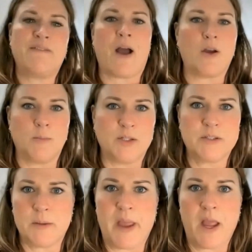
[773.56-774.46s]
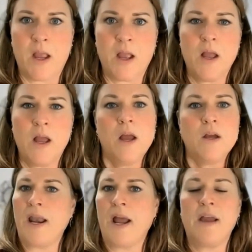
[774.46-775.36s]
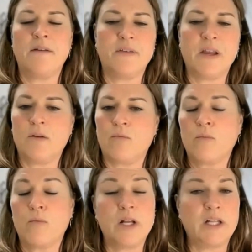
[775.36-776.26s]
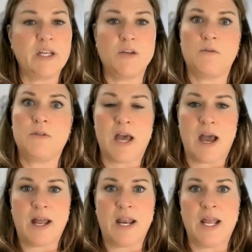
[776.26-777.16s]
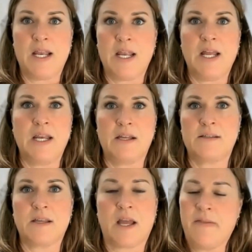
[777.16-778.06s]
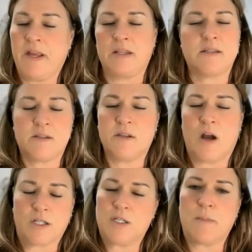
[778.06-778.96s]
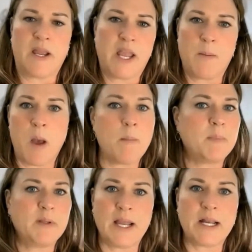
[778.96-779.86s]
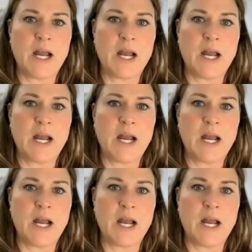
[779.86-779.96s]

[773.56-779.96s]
valuable to me. And I have really used that. And I think it's notched my game up like